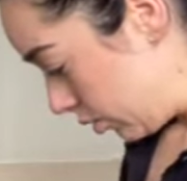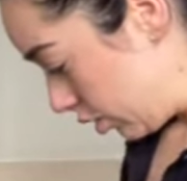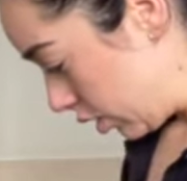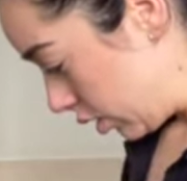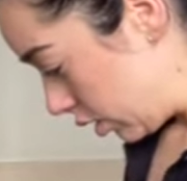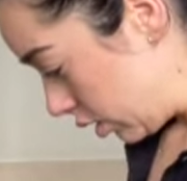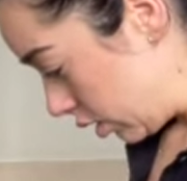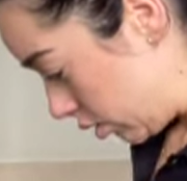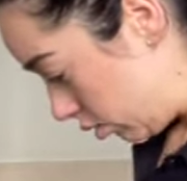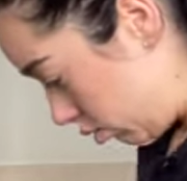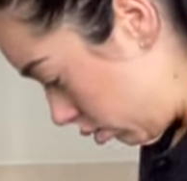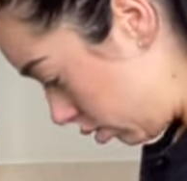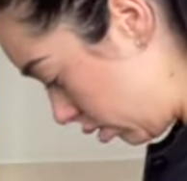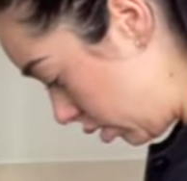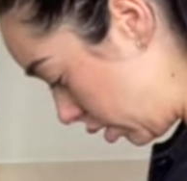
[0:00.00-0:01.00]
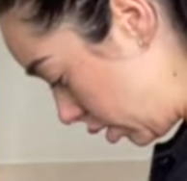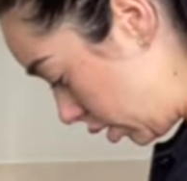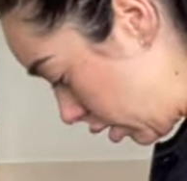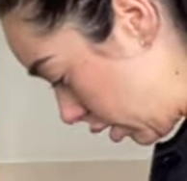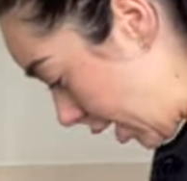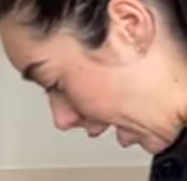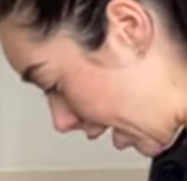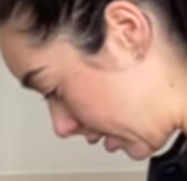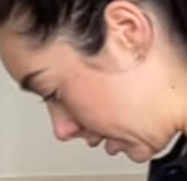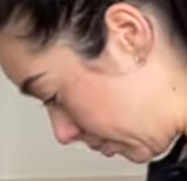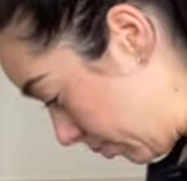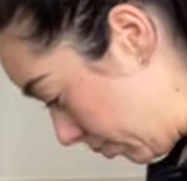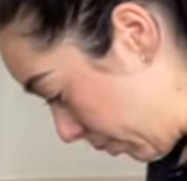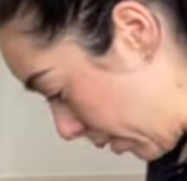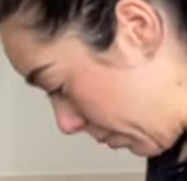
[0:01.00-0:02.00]
So that's
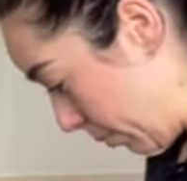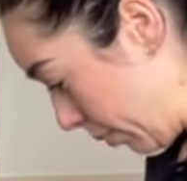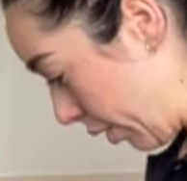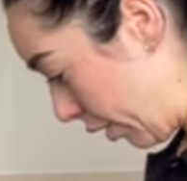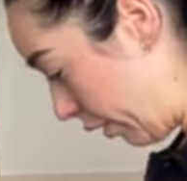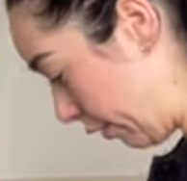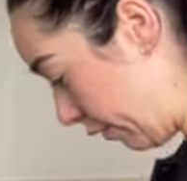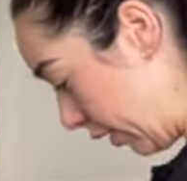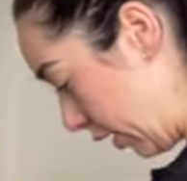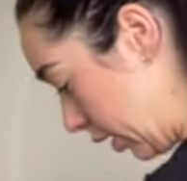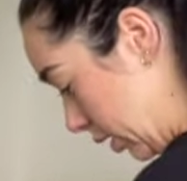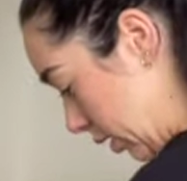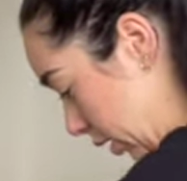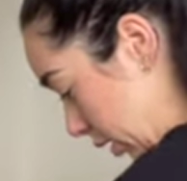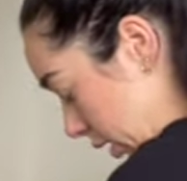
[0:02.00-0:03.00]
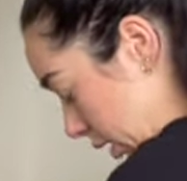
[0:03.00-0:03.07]
been perfect.